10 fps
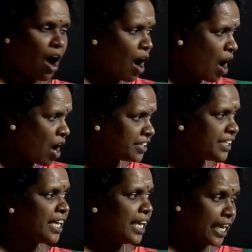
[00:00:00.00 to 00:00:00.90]
art,
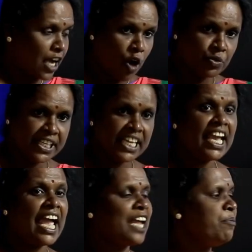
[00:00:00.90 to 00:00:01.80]
accounting
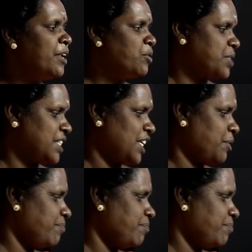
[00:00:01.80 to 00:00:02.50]
and music.